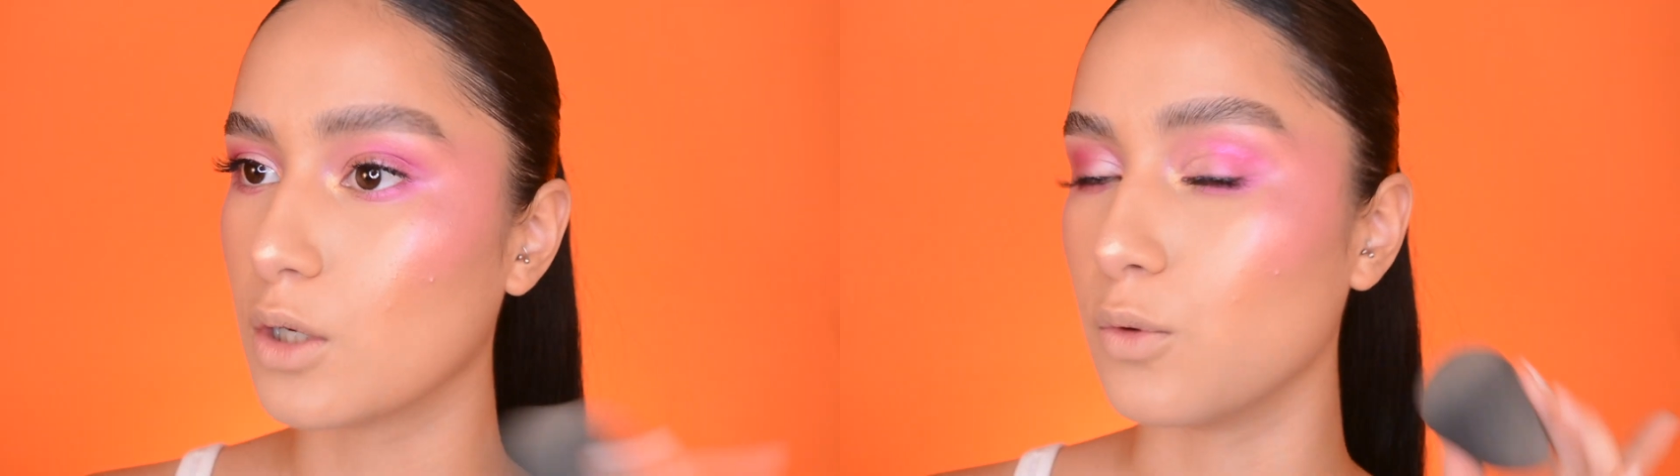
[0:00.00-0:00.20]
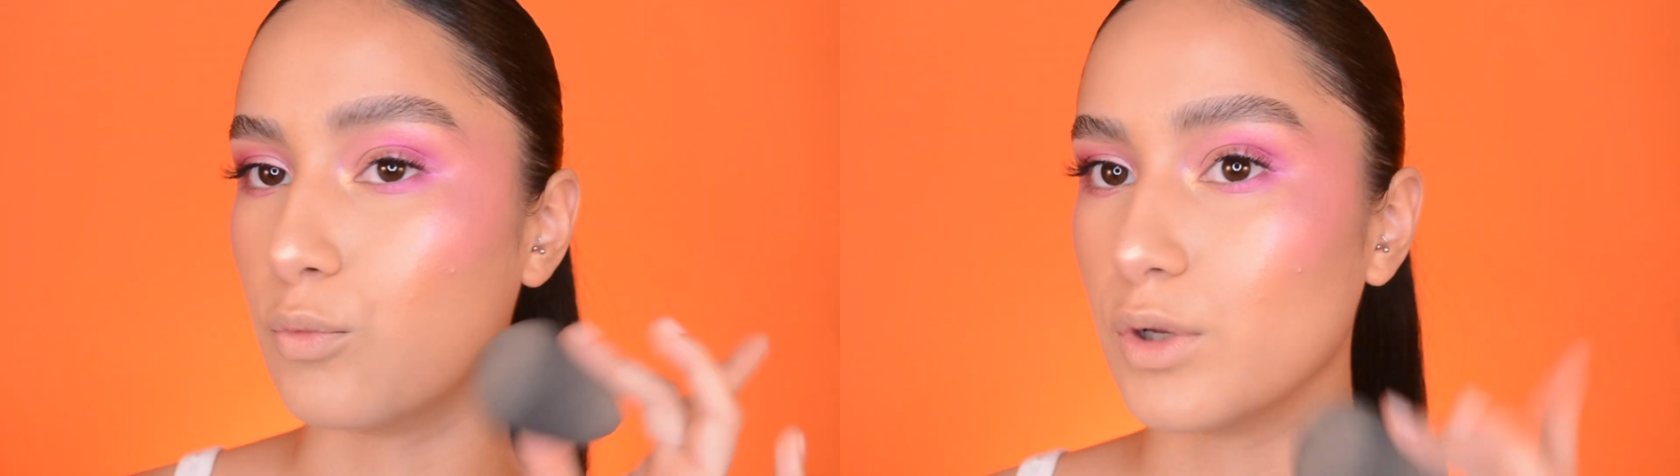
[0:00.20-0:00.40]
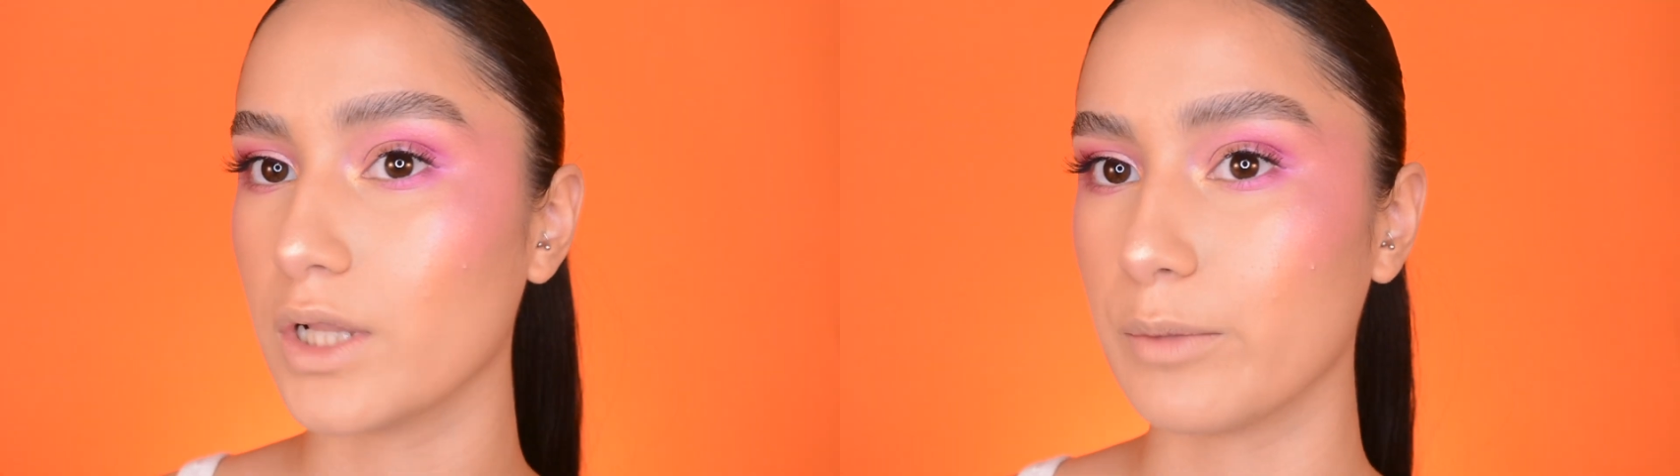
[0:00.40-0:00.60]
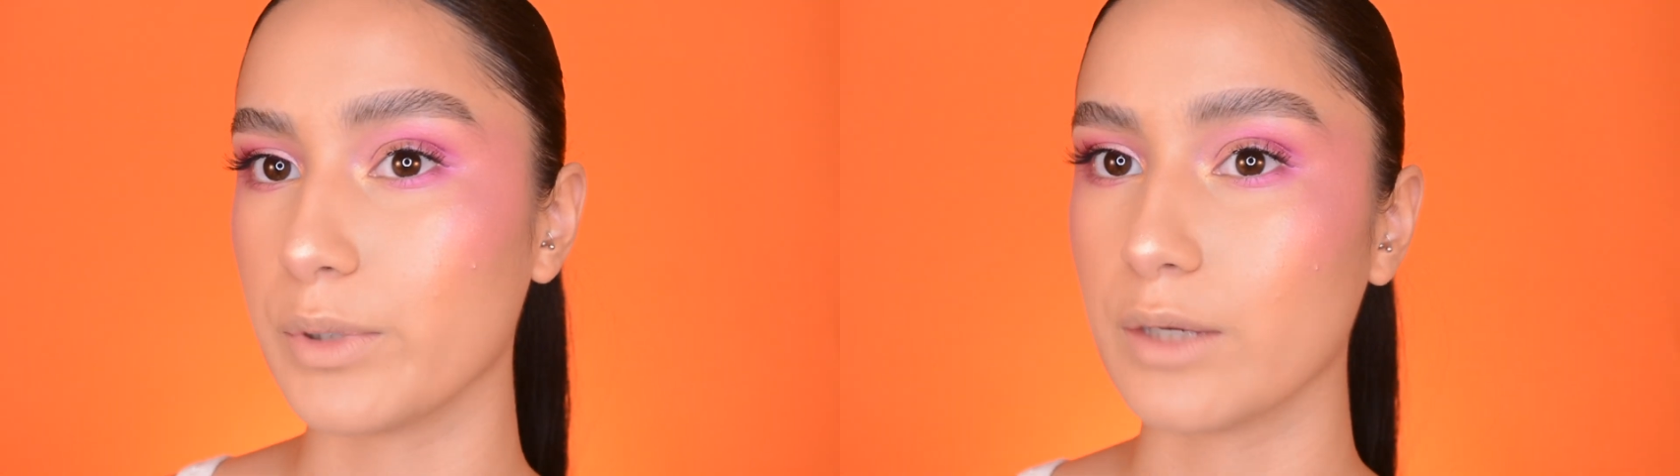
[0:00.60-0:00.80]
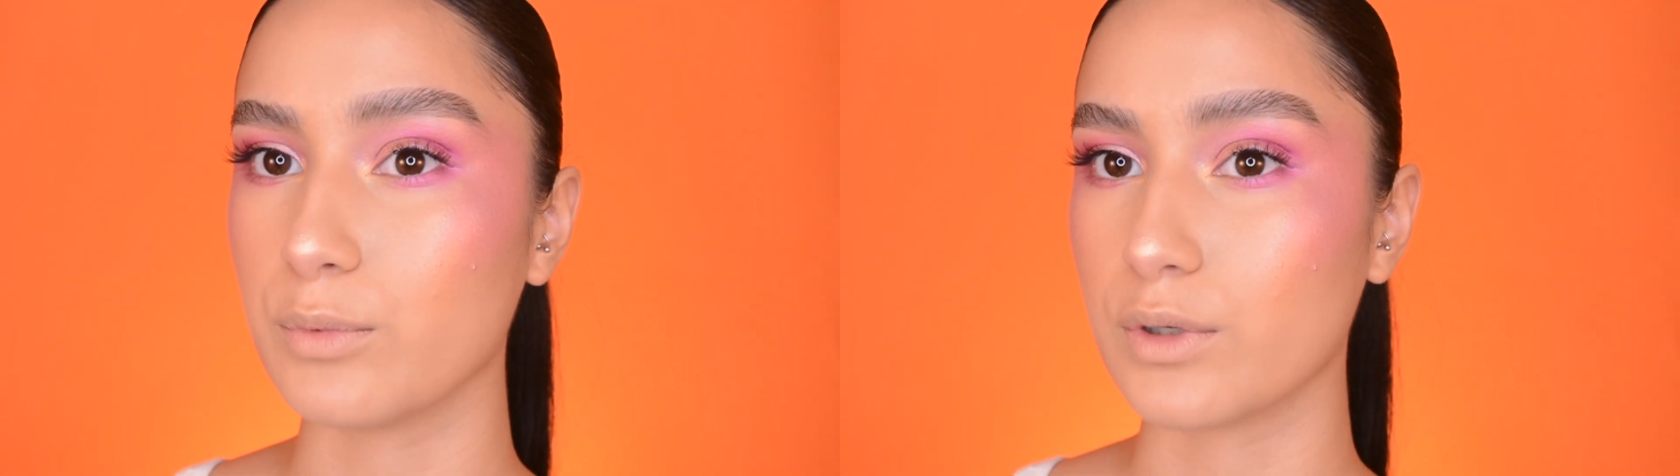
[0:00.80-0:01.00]
Will I
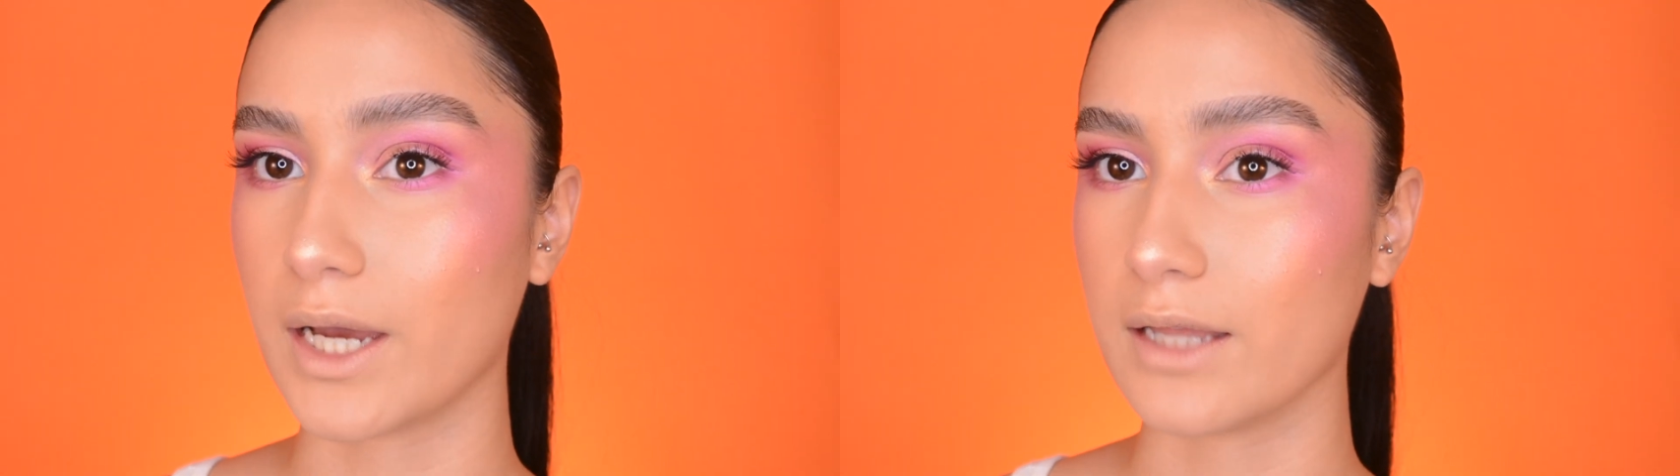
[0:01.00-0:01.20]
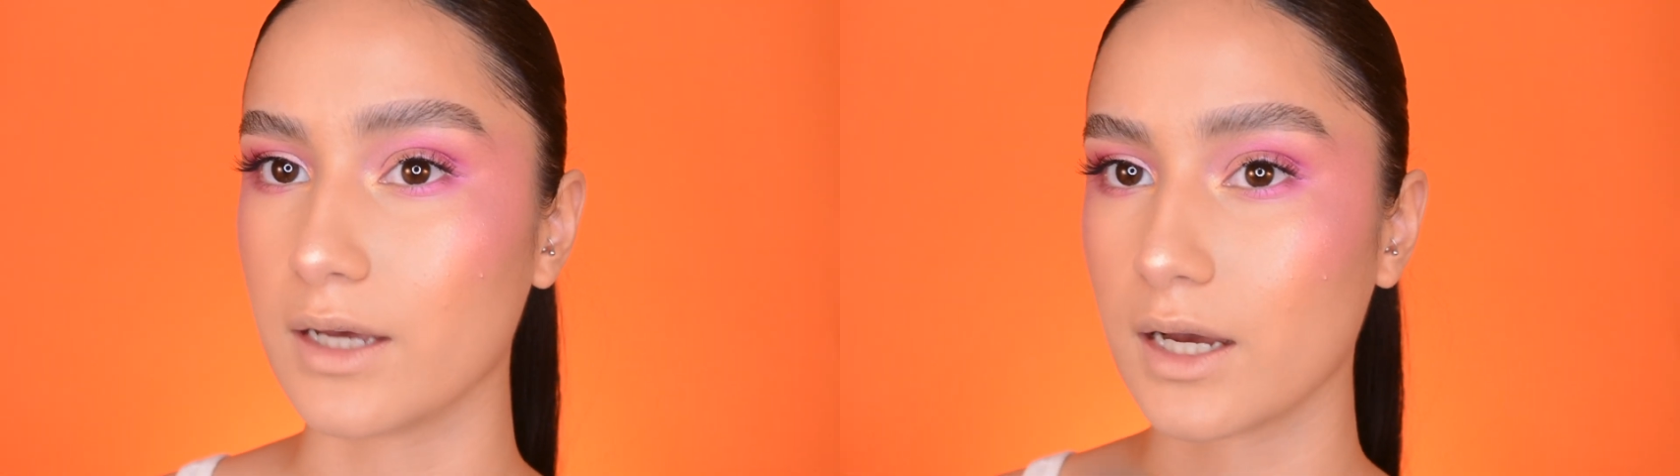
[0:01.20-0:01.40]
be able to add the